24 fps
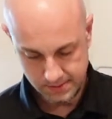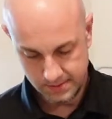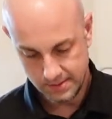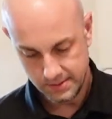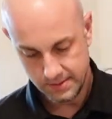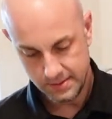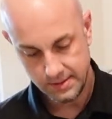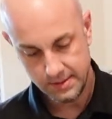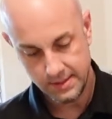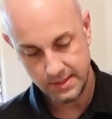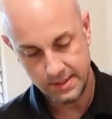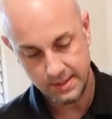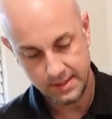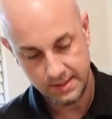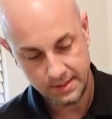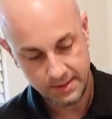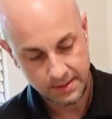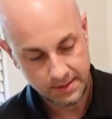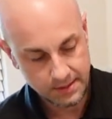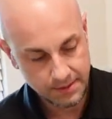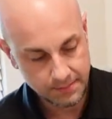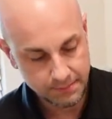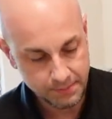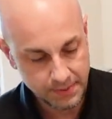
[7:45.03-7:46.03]
the
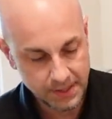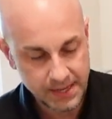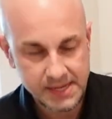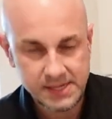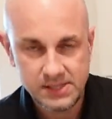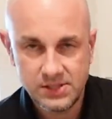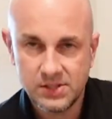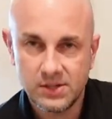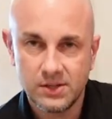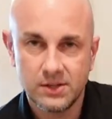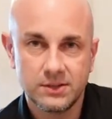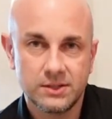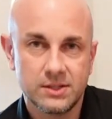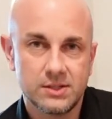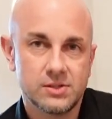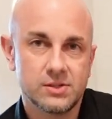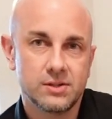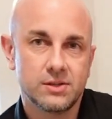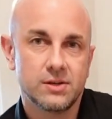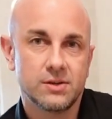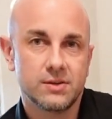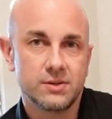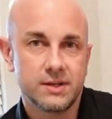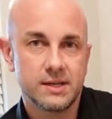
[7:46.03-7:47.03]
bass on this
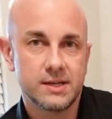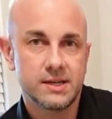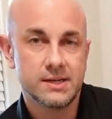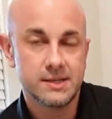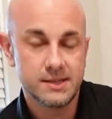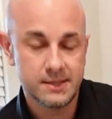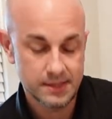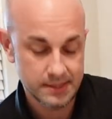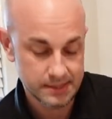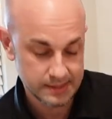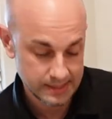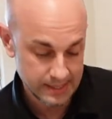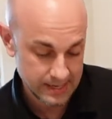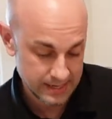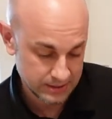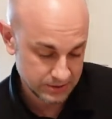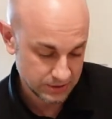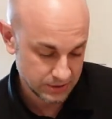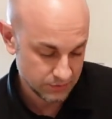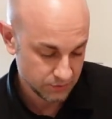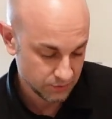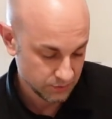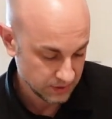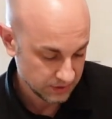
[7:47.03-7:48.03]
little thing is
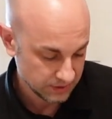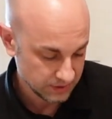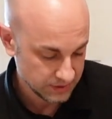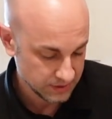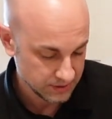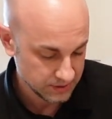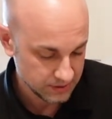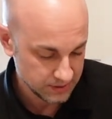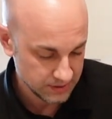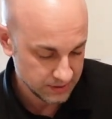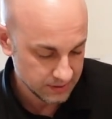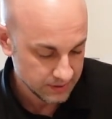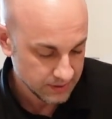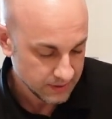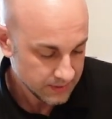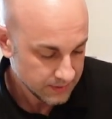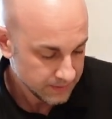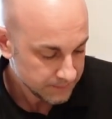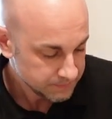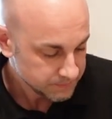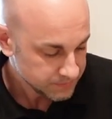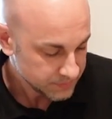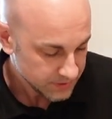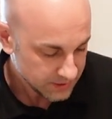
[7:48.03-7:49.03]
actually really good.
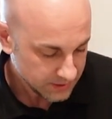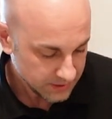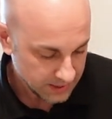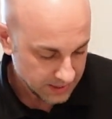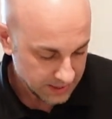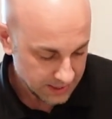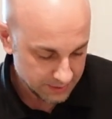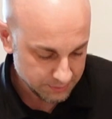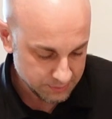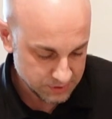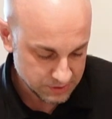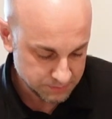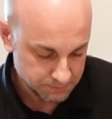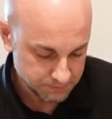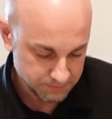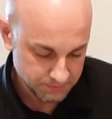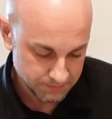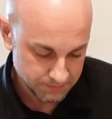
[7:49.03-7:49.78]
I was